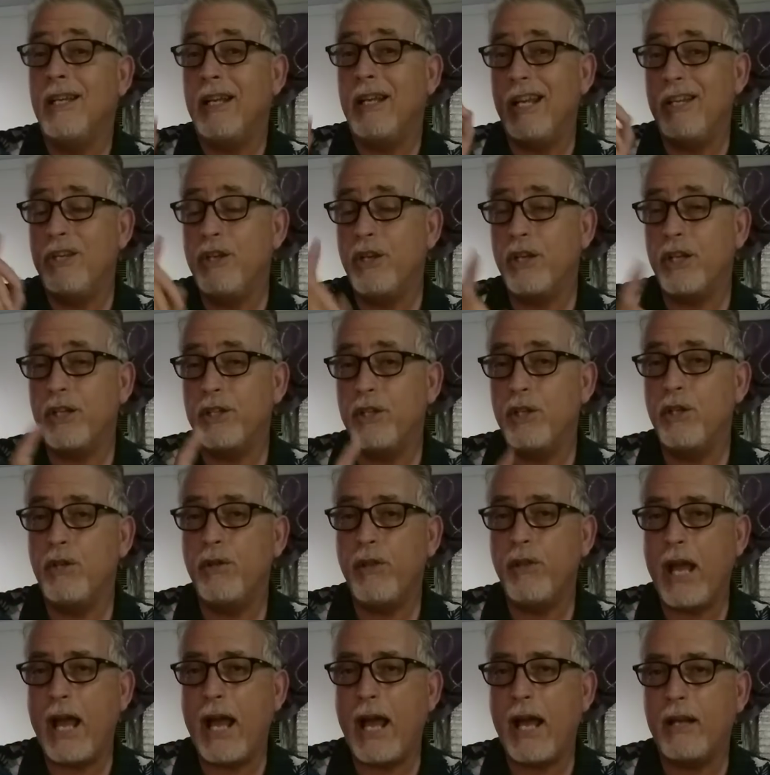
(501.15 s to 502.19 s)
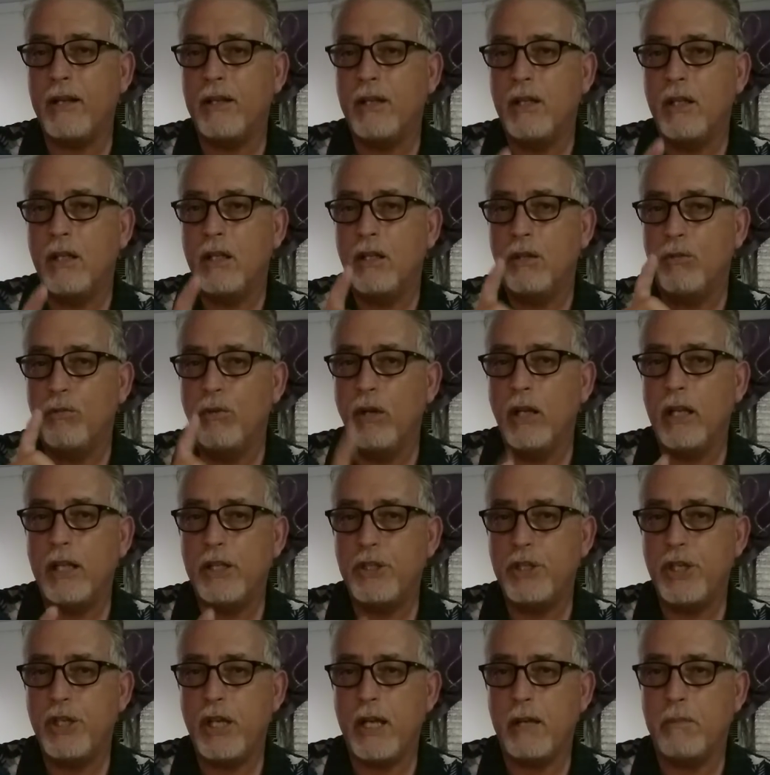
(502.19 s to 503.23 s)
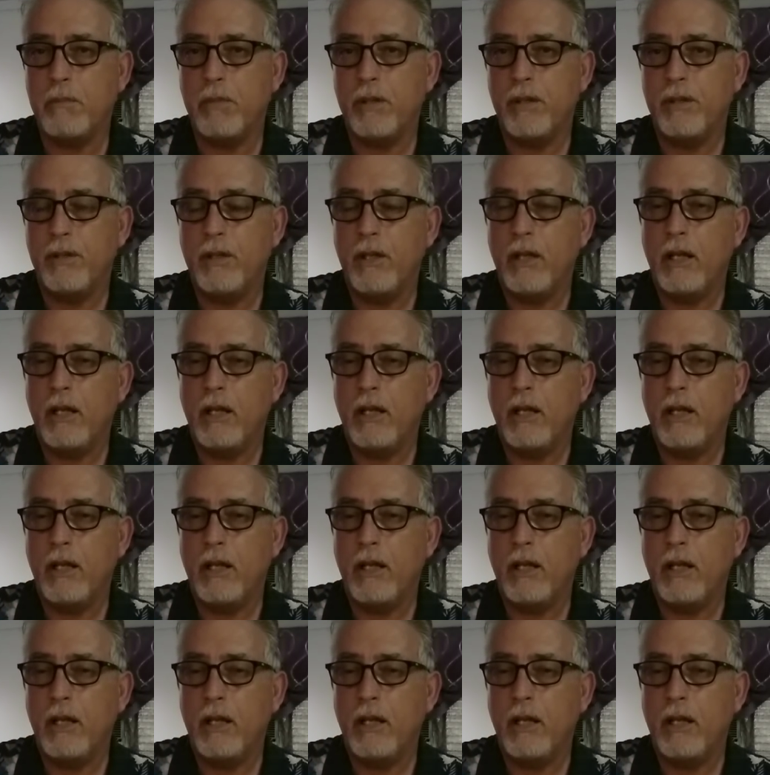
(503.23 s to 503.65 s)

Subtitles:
And you could do that really cheap.